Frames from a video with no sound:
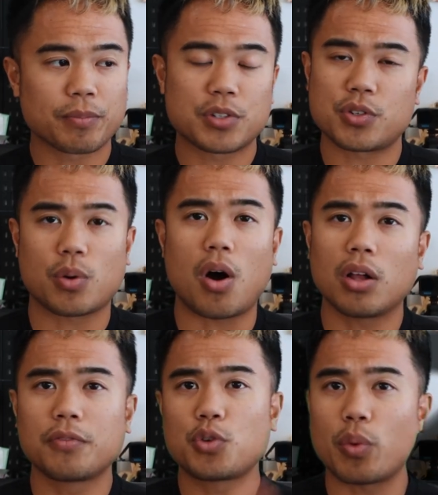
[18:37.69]
So
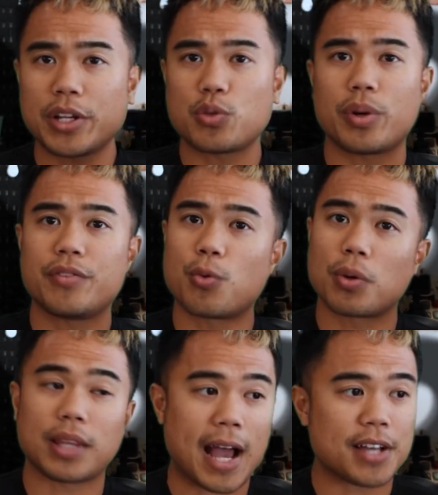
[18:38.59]
all of
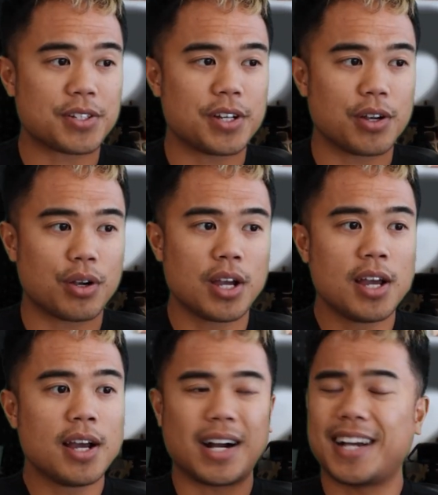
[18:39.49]
2024 last year,
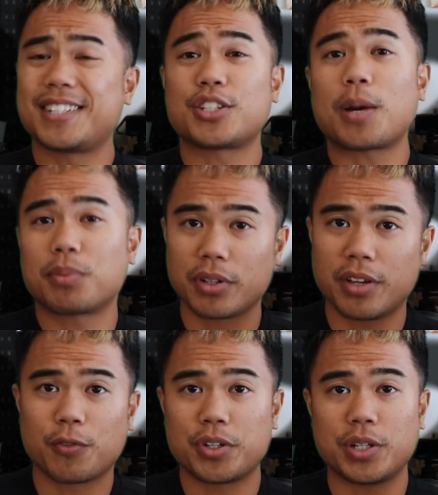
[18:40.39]
I stopped
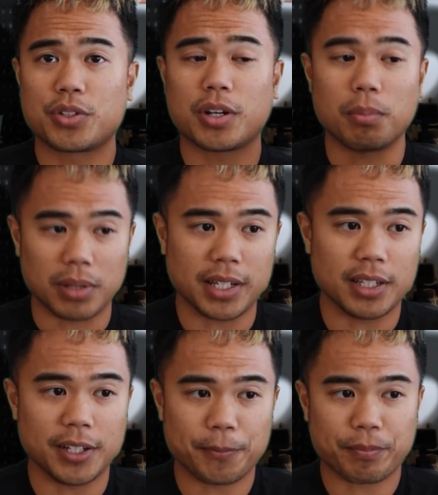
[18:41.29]
looking for deals
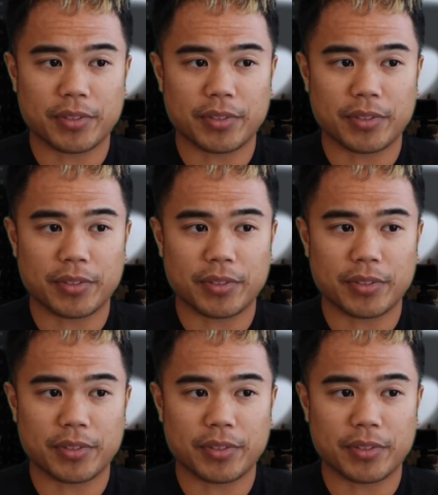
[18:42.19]
completely,